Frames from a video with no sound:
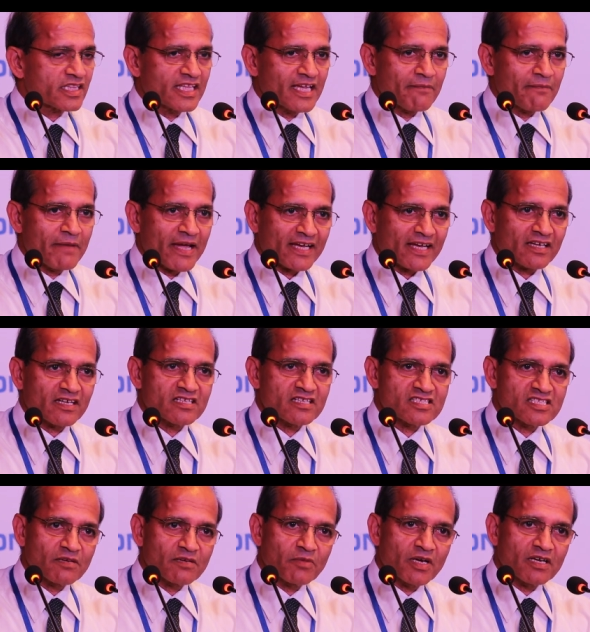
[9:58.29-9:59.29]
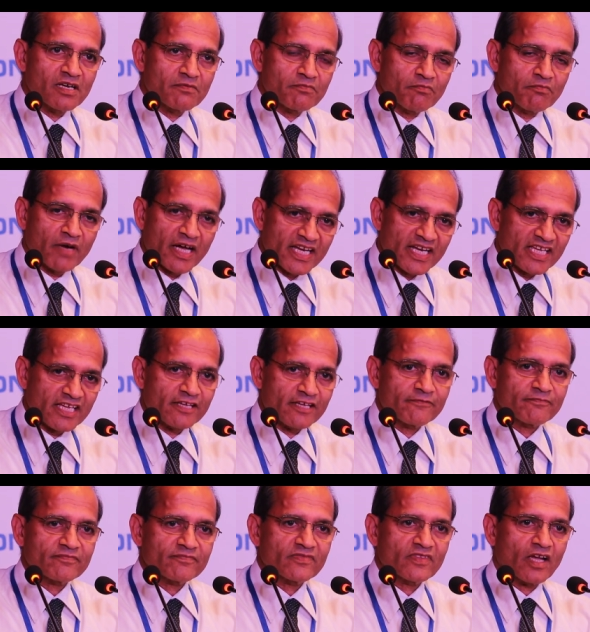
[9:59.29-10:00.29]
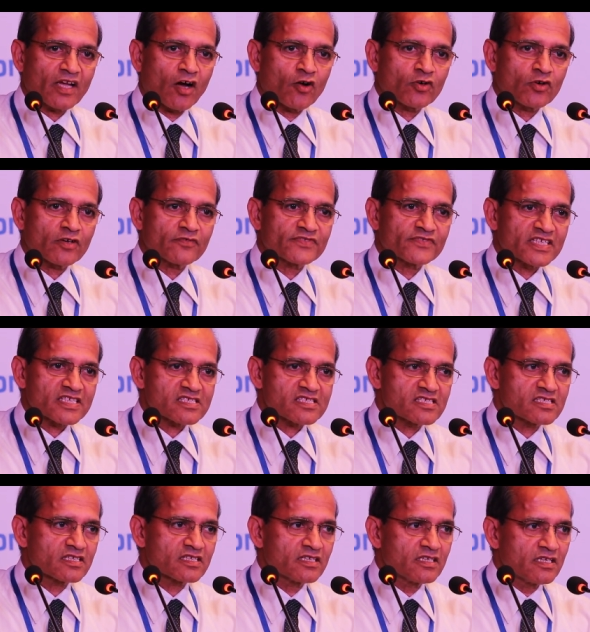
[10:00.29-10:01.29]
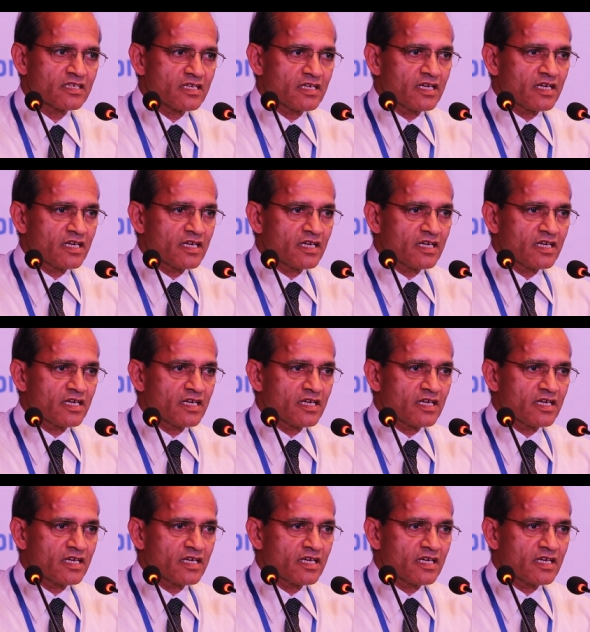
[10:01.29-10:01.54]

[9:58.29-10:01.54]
they make a reasonable money out of this.